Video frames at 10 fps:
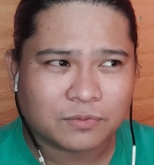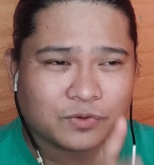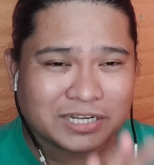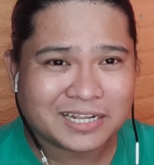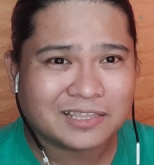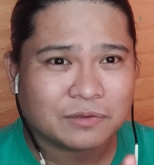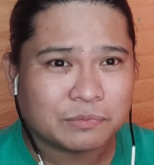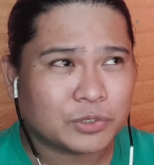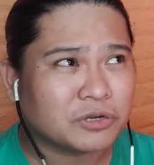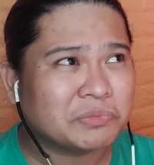reading the
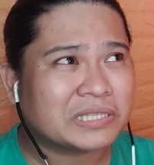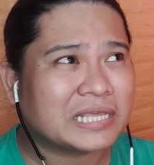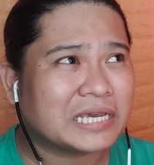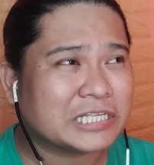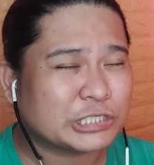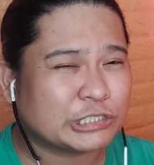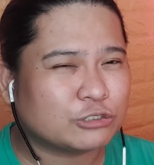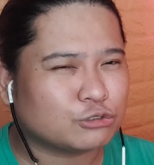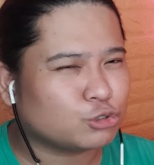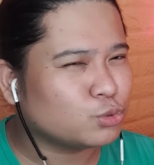book, but like, it's
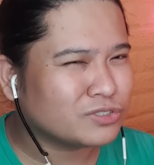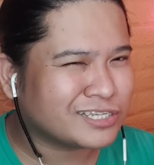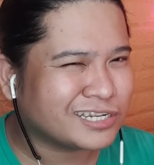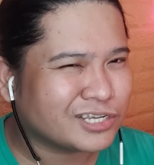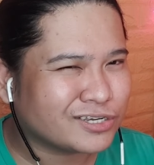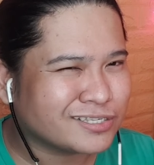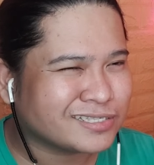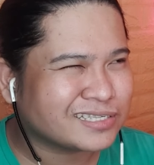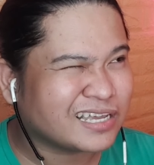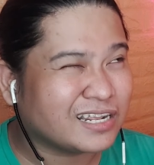too
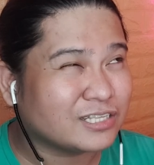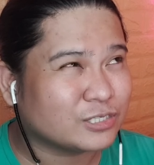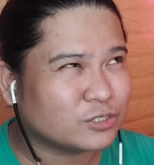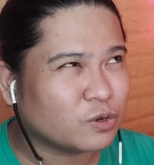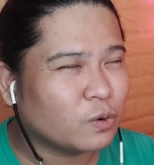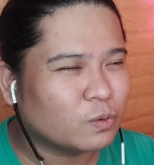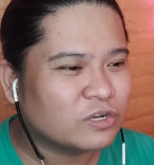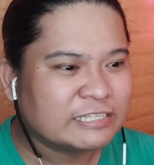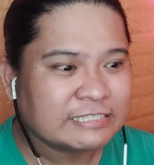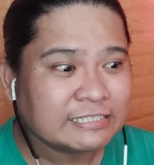tedious and it's so
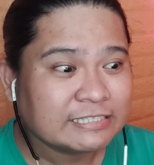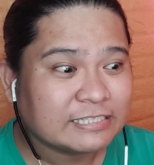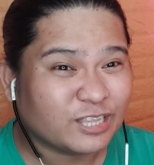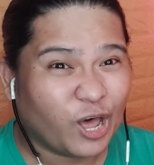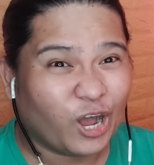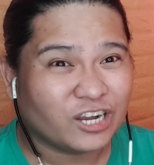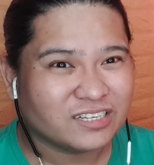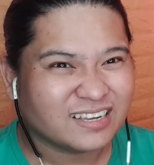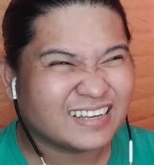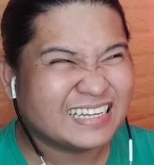long.
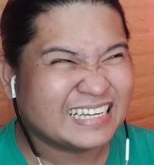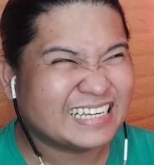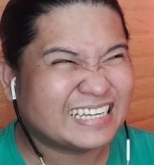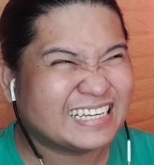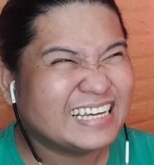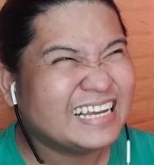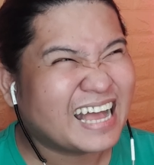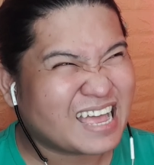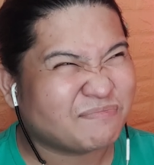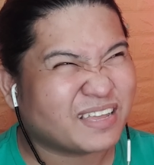
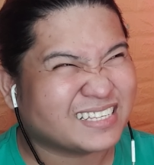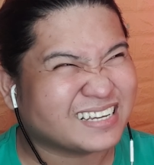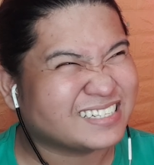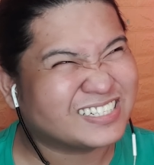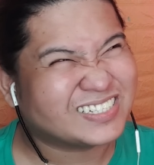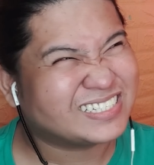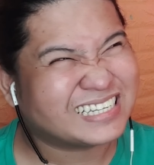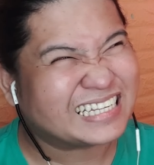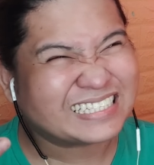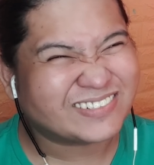I'm not good
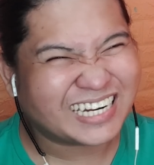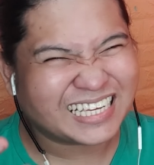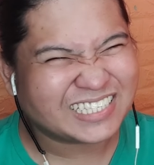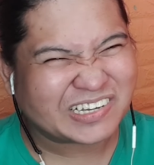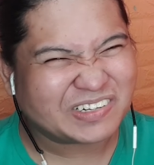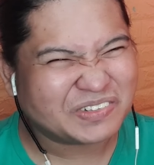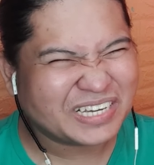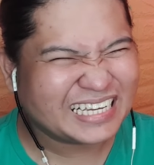at reading, so.